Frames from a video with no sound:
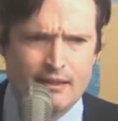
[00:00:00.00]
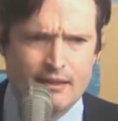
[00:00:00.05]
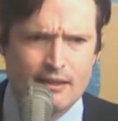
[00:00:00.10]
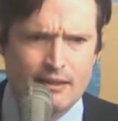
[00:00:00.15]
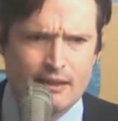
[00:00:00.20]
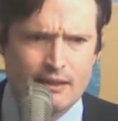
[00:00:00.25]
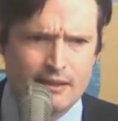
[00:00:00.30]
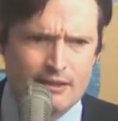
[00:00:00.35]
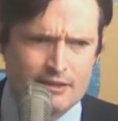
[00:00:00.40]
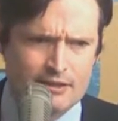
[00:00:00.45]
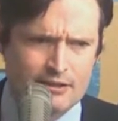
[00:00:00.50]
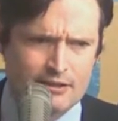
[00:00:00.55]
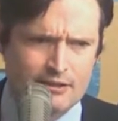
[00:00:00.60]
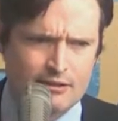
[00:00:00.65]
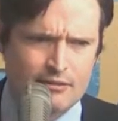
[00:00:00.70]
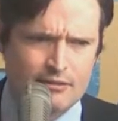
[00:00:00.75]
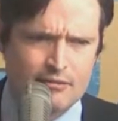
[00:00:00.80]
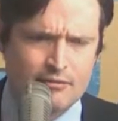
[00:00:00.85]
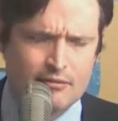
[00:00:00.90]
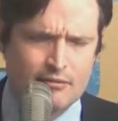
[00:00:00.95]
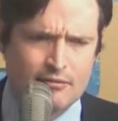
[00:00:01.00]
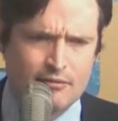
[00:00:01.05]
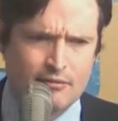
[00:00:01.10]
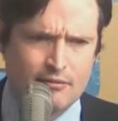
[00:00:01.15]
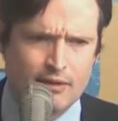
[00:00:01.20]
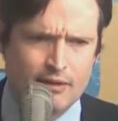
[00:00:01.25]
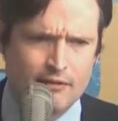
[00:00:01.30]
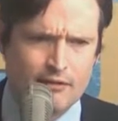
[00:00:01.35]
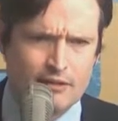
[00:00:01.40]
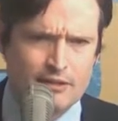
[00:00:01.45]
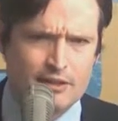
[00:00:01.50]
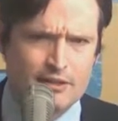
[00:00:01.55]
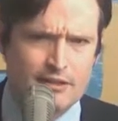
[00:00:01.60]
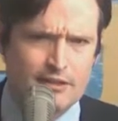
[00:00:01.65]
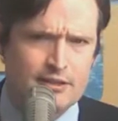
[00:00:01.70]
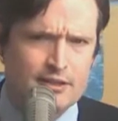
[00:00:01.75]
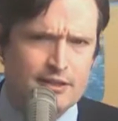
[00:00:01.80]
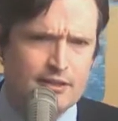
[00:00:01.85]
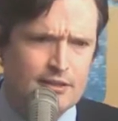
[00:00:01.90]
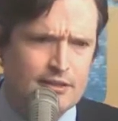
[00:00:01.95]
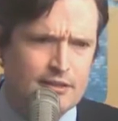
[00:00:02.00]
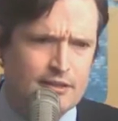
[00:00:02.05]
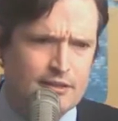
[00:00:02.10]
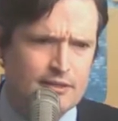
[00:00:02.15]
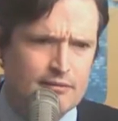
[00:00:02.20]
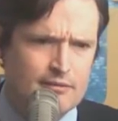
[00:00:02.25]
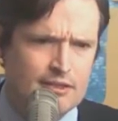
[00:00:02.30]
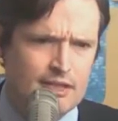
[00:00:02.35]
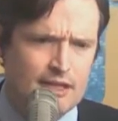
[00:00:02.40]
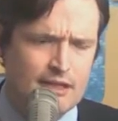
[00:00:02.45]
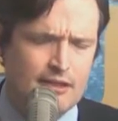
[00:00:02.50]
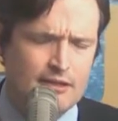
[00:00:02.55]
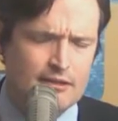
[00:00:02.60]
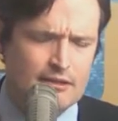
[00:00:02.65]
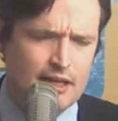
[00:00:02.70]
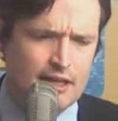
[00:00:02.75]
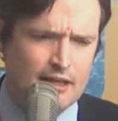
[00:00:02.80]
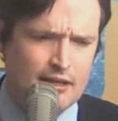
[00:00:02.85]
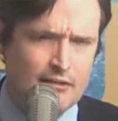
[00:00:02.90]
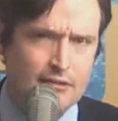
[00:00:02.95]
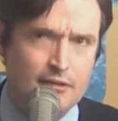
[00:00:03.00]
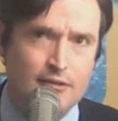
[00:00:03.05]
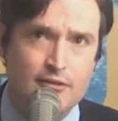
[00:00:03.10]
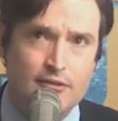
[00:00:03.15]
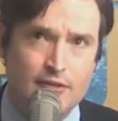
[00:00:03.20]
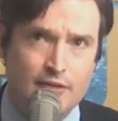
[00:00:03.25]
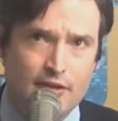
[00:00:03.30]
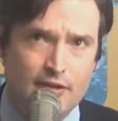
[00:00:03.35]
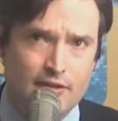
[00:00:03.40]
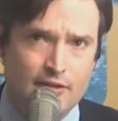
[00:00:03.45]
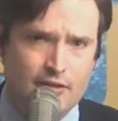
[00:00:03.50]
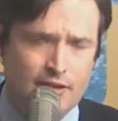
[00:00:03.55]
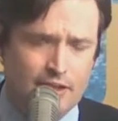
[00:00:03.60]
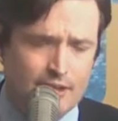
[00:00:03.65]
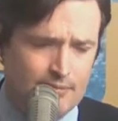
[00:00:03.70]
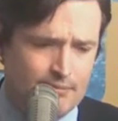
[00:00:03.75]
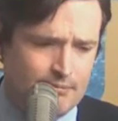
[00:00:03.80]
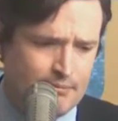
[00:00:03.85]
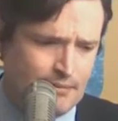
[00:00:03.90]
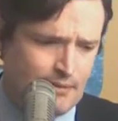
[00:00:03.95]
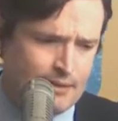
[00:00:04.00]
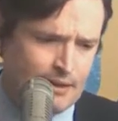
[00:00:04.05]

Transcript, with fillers: He also references Senator Ted Cruz in this clip.